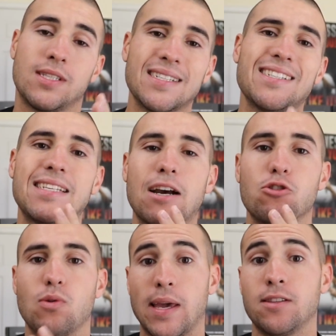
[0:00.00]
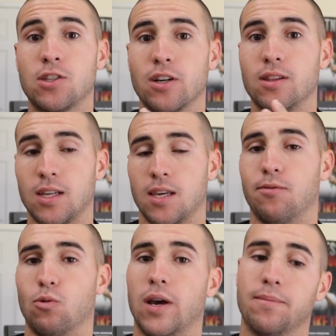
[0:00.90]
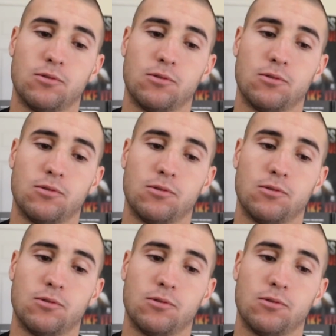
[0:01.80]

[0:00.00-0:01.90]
This is how you enter the giveaway.